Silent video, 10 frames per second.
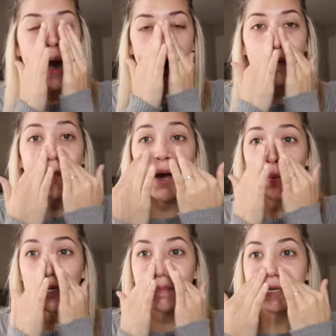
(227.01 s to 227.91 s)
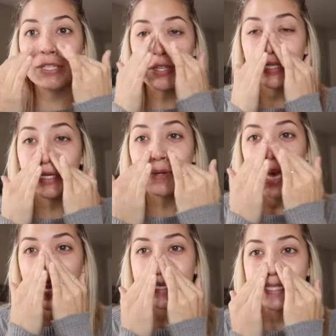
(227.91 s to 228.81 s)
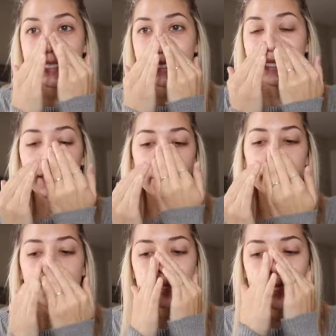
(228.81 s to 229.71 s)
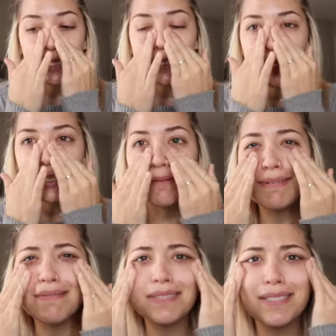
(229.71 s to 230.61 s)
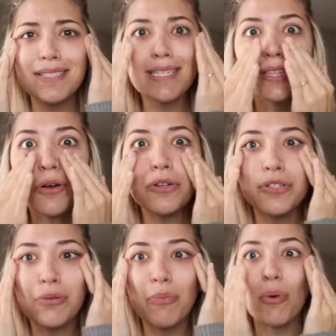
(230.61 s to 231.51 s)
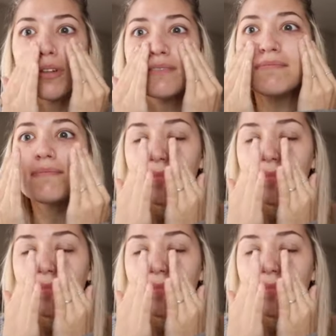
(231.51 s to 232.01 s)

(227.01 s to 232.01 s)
I want to make sure that you can't see those, because nobody wants to enlarge their pores.